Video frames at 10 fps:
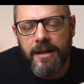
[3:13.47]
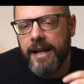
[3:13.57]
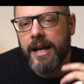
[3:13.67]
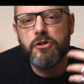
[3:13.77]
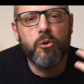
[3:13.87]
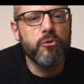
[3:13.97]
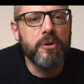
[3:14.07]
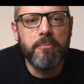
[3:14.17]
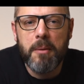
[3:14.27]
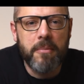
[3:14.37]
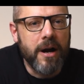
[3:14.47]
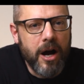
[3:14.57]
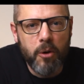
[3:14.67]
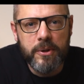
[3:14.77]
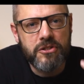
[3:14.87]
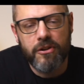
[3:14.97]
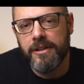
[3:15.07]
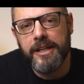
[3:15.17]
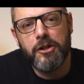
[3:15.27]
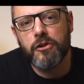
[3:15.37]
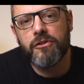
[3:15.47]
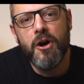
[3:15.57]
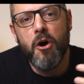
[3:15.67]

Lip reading: And I don't remember how we suddenly got